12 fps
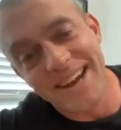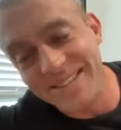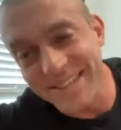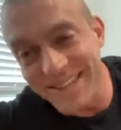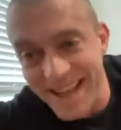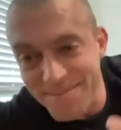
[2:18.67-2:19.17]
I
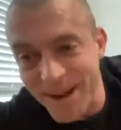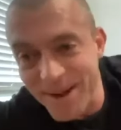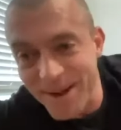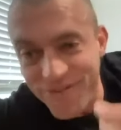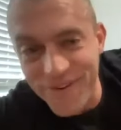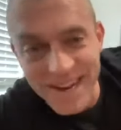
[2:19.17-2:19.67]
was like, I had my
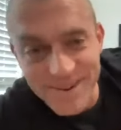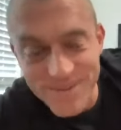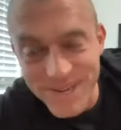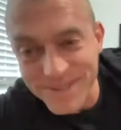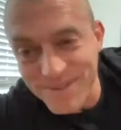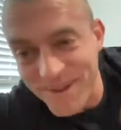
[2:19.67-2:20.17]
own
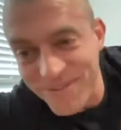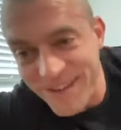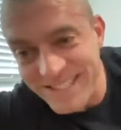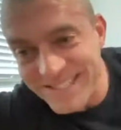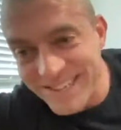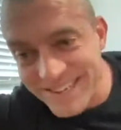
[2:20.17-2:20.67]
fucking wheels with my
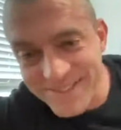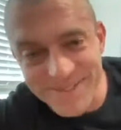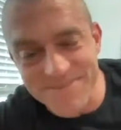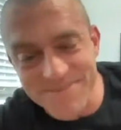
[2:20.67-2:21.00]
face on it. It was